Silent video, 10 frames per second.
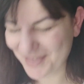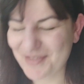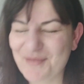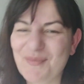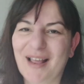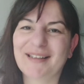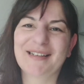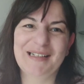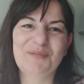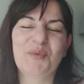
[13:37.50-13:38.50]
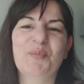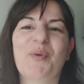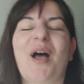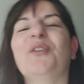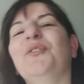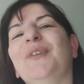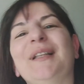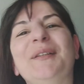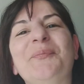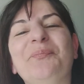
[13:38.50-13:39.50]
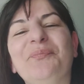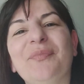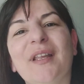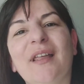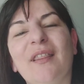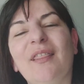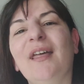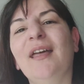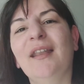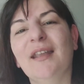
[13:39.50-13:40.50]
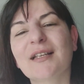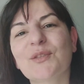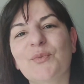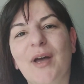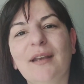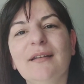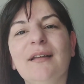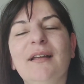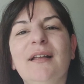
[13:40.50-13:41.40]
the blanket and be proud of it. The next one,